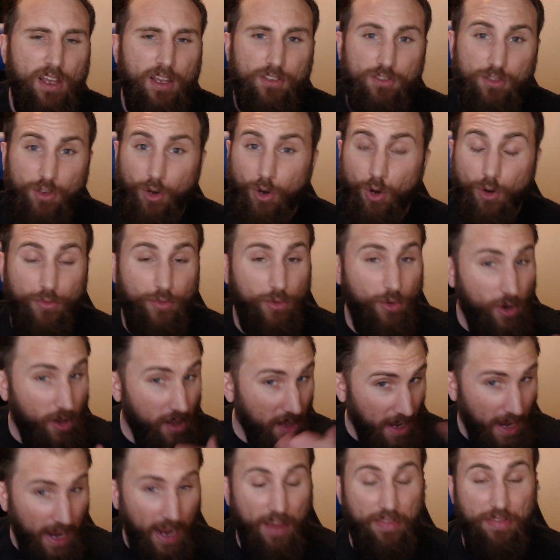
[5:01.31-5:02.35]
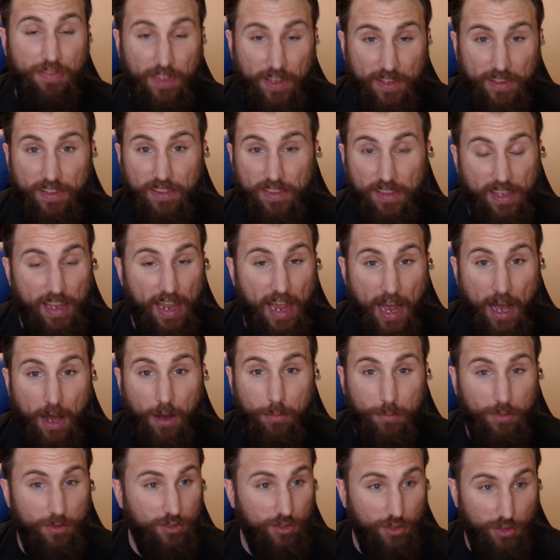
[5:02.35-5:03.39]
So overall, I think that the
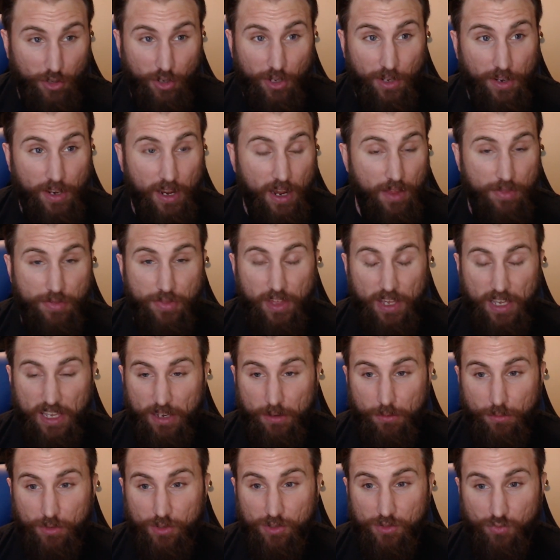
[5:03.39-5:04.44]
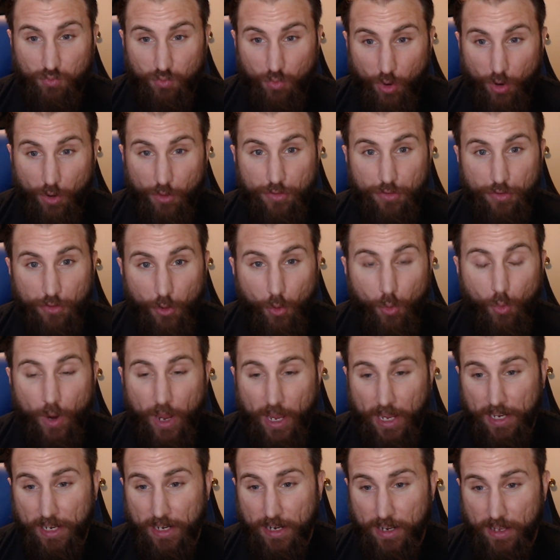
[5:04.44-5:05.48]
album is good. I think it was worth the
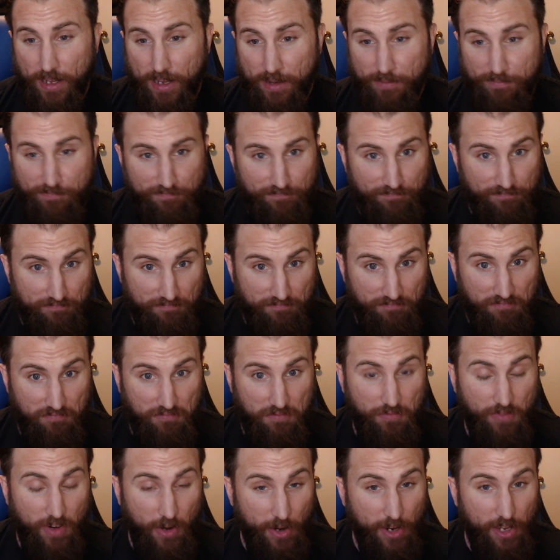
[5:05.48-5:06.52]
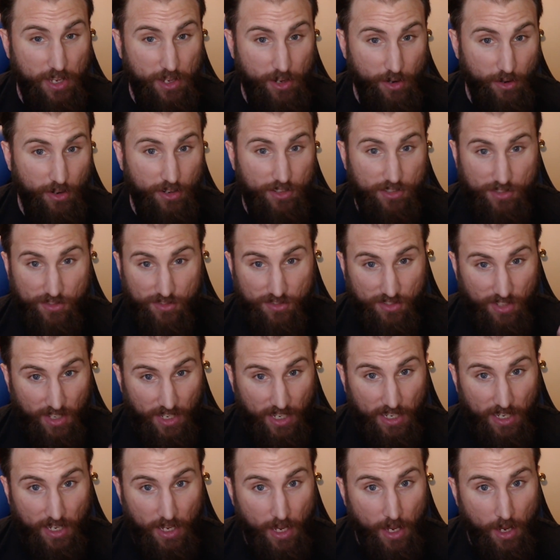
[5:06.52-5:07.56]
wait. I'm very curious to
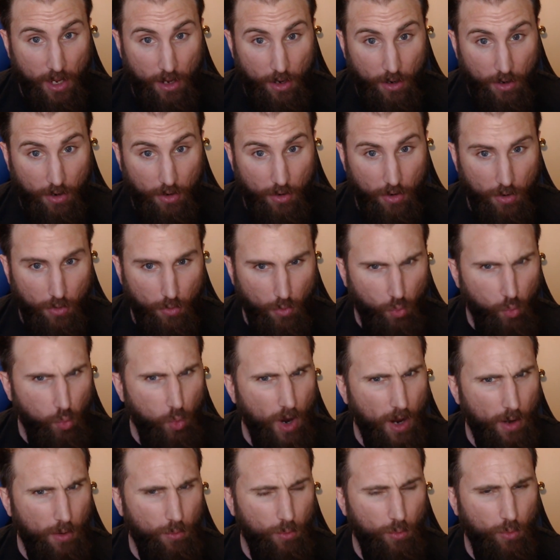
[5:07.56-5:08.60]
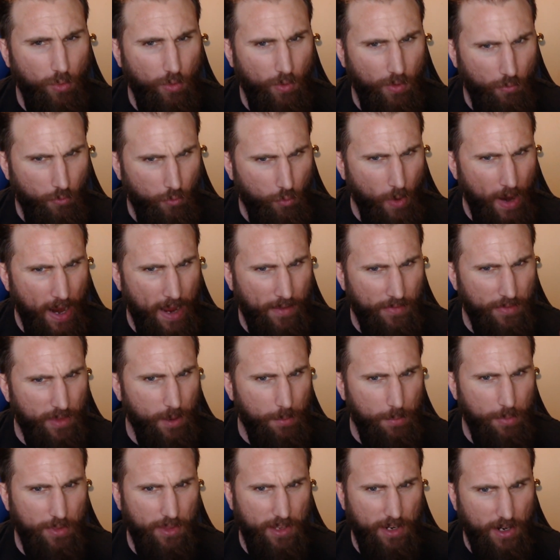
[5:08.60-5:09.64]
see what wound
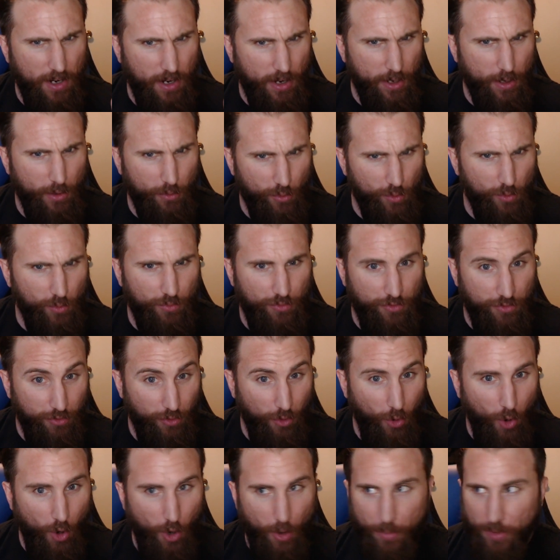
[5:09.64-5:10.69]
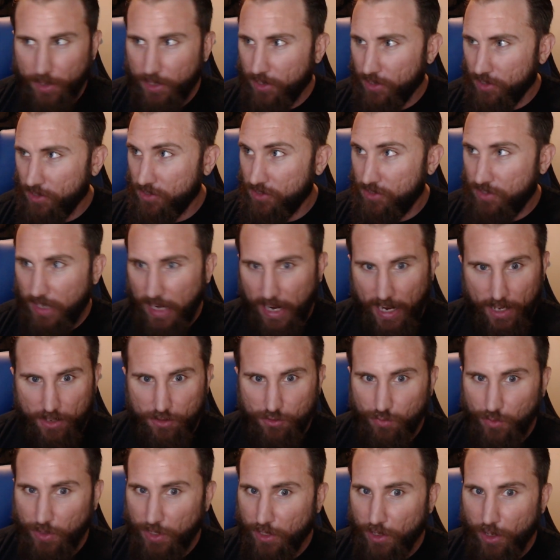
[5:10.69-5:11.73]
up on the cutting room floor, because
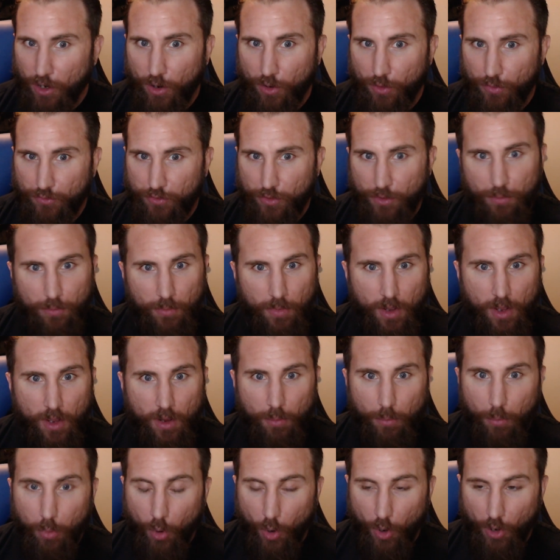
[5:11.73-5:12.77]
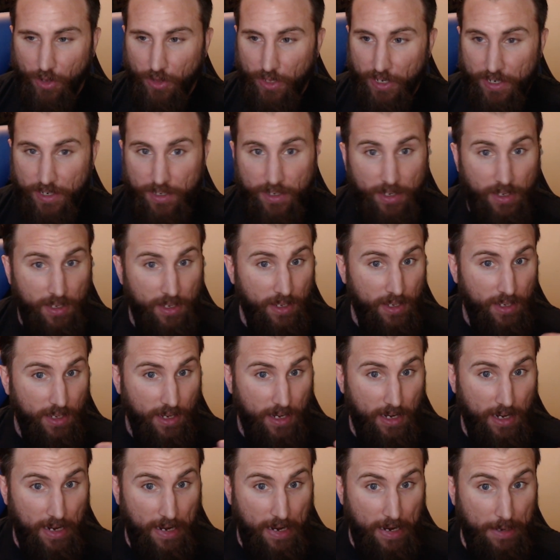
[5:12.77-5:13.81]
as we know from Borland,
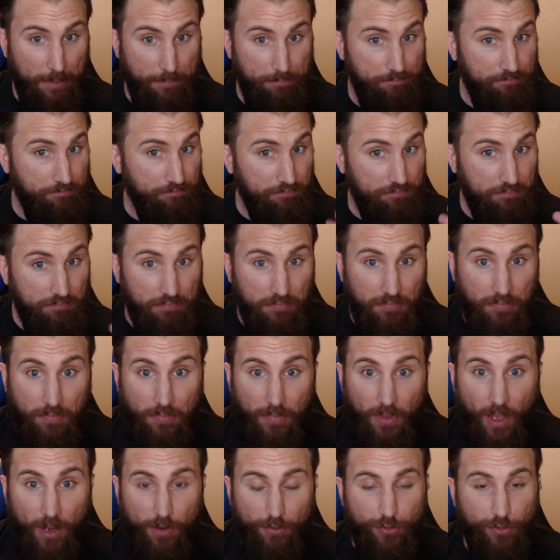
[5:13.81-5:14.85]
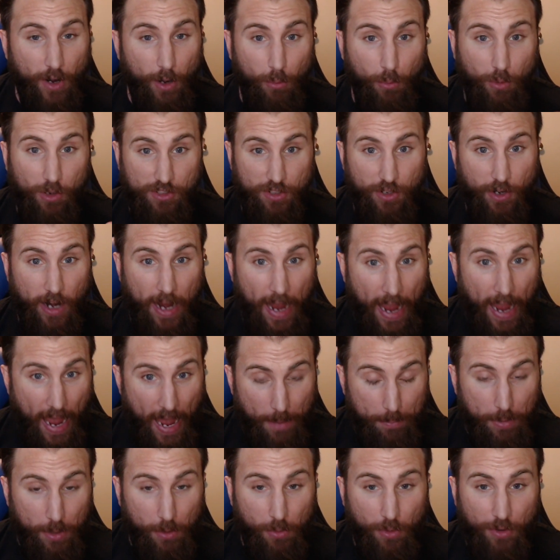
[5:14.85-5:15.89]
Fred wasn't
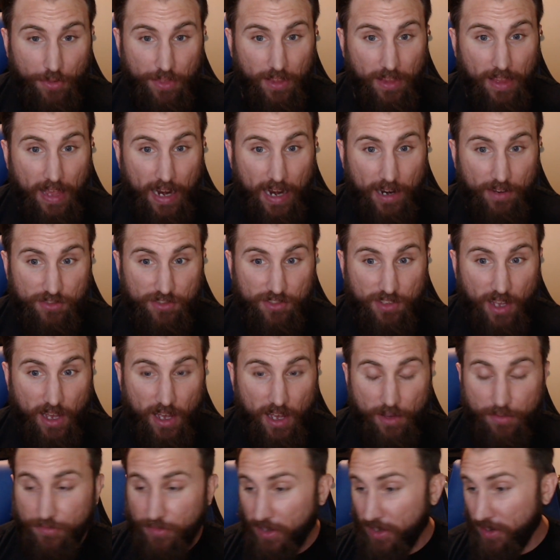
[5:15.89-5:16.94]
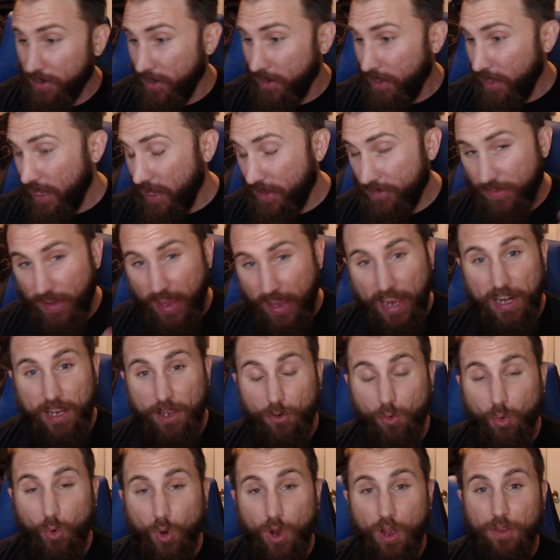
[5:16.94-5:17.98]
happy with a lot of stuff. And if
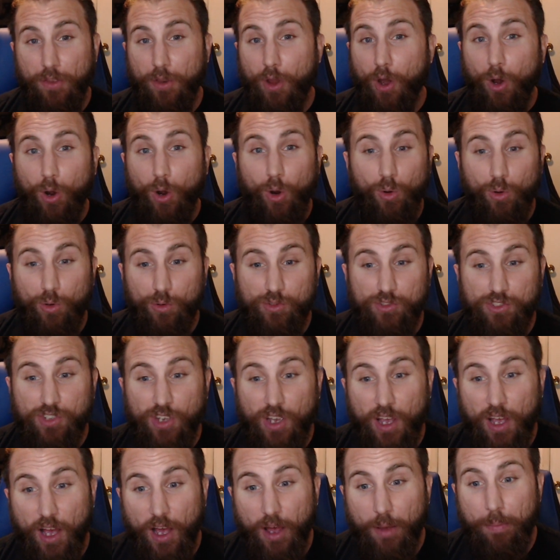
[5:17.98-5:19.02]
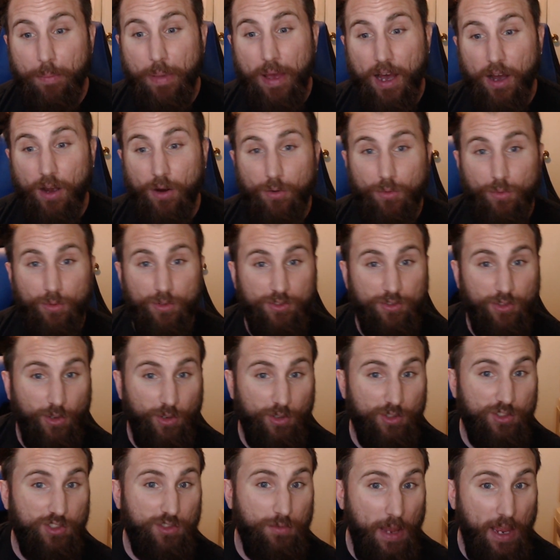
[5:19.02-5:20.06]
anyone knows about
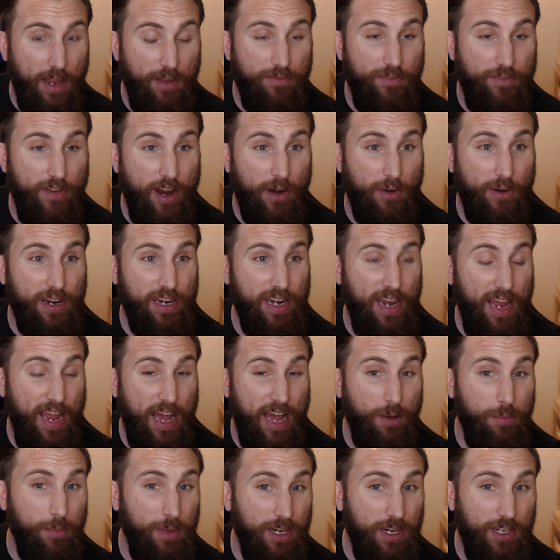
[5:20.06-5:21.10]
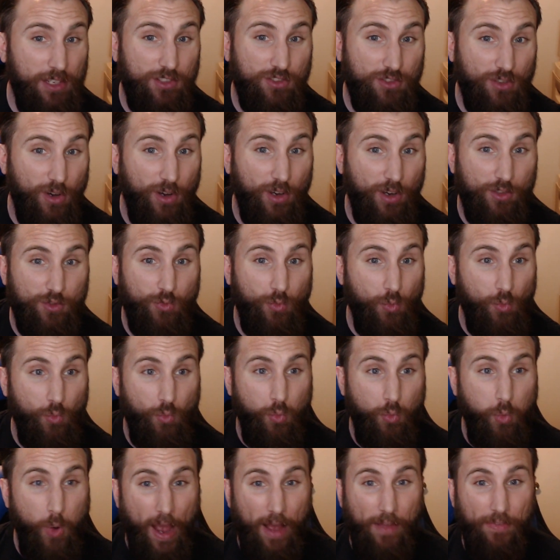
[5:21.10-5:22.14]
Results May Vary and how many songs
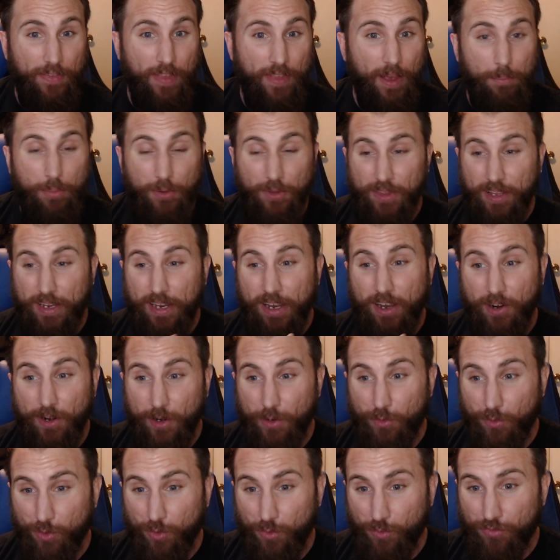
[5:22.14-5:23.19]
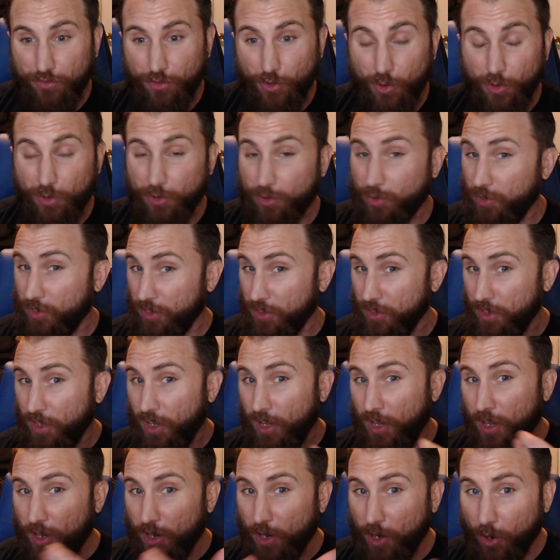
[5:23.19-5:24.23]
wound up on the cutting room floor, and you could
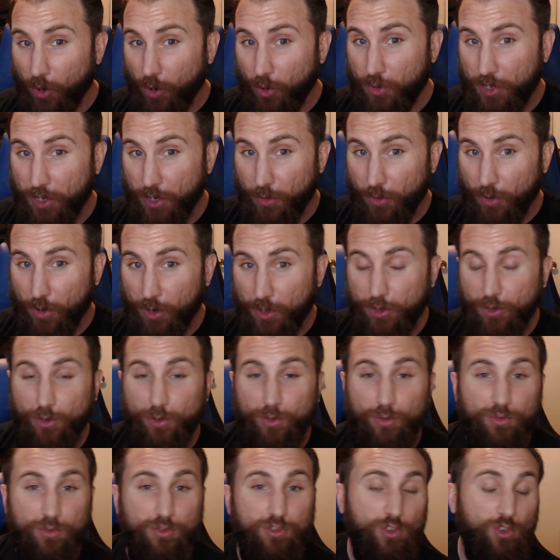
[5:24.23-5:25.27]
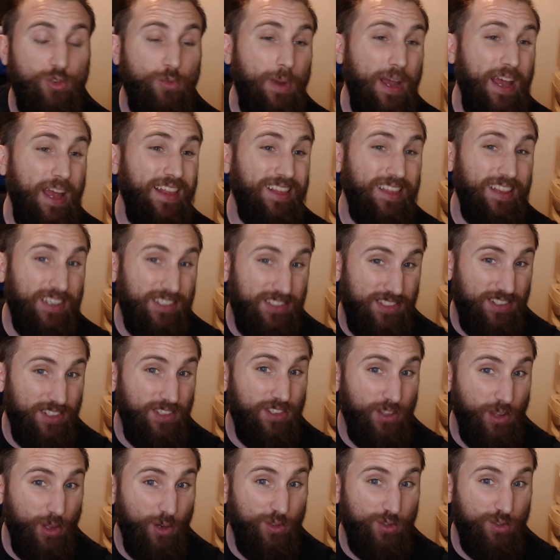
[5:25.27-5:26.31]
go here on YouTube and listen
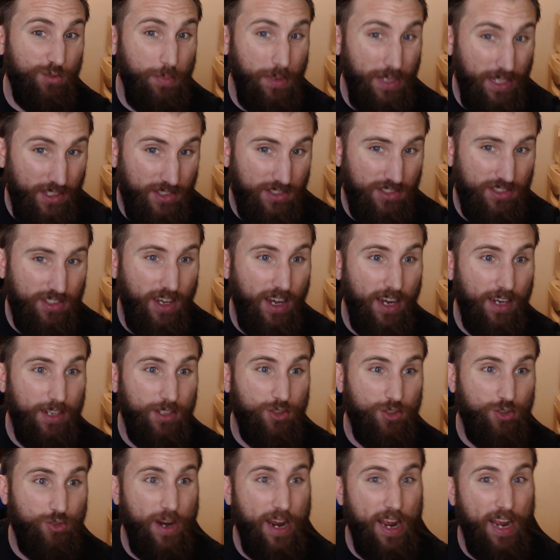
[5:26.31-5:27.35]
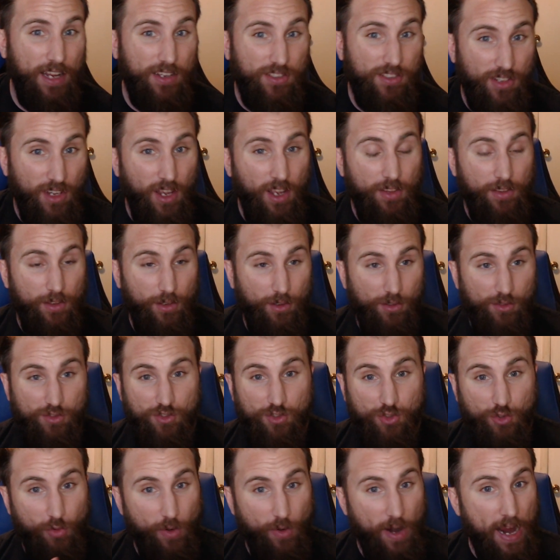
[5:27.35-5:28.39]
to those B-side tracks, those
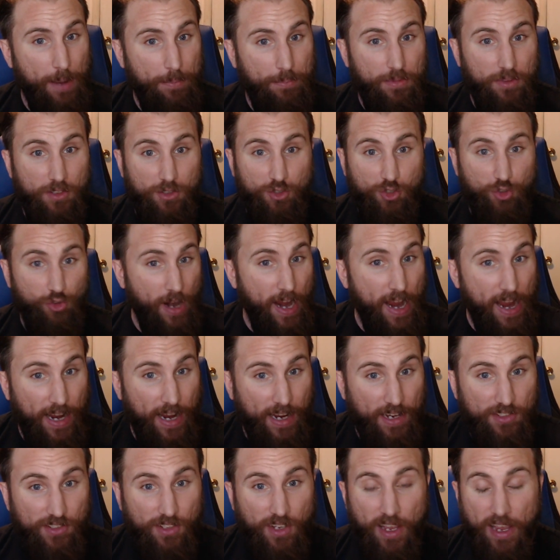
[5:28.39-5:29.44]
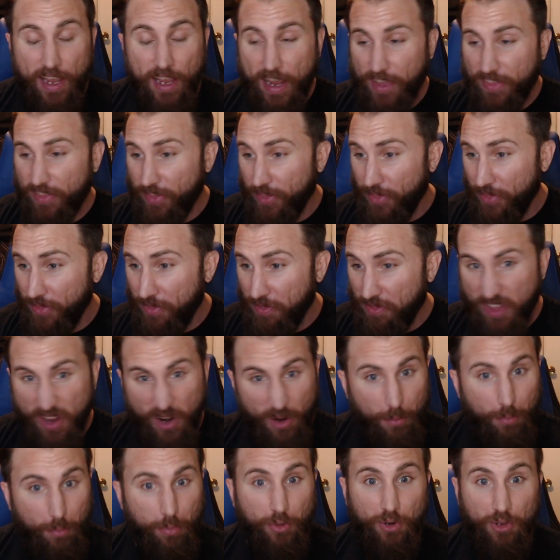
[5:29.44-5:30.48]
scrap tracks, and
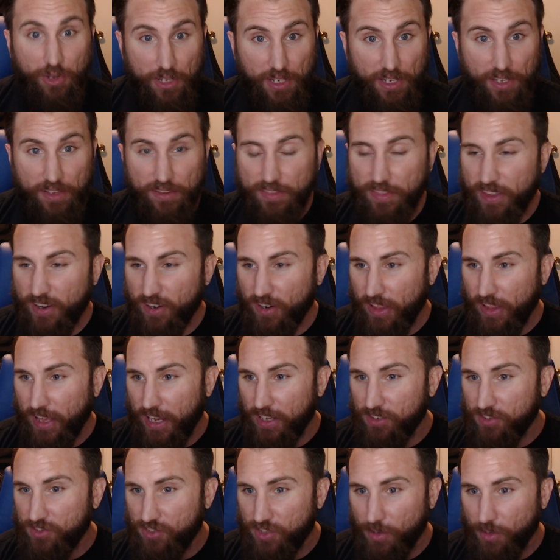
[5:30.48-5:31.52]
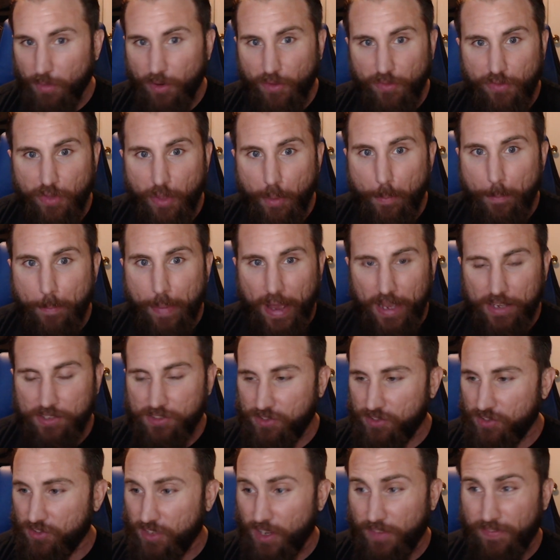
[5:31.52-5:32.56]
they're brilliant. They're like some of the
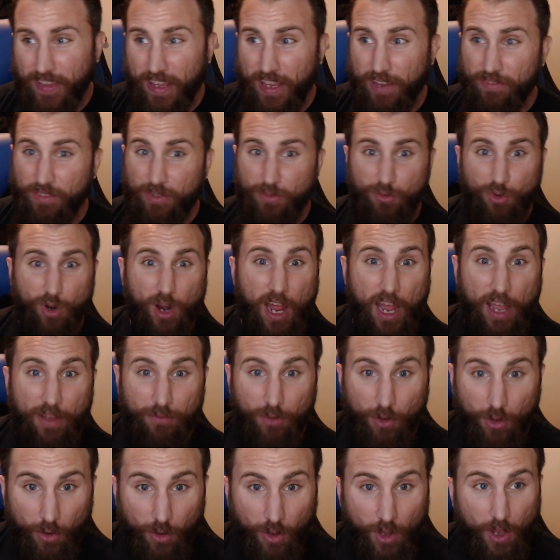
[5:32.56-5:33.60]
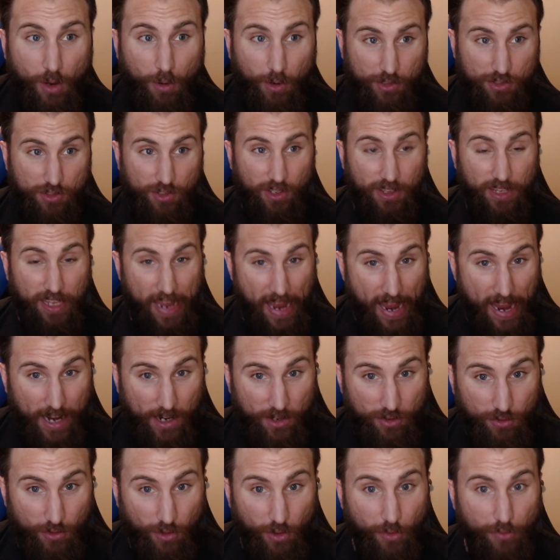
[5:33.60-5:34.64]
best stuff. They even rival what's on the
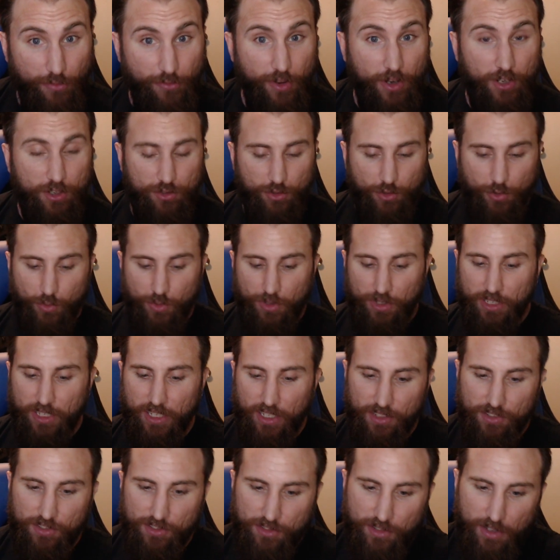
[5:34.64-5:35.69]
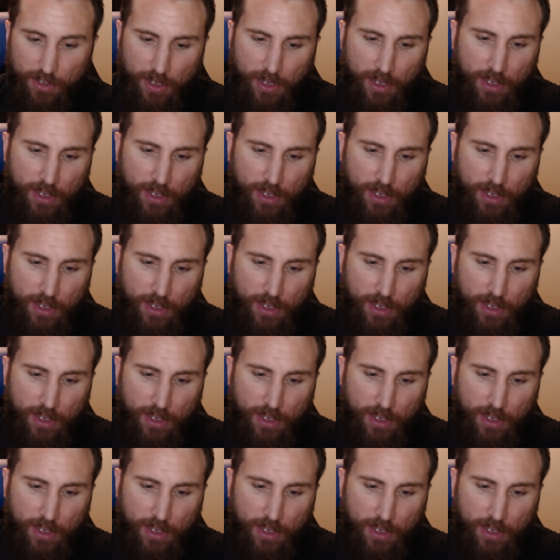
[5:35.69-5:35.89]
actual official release.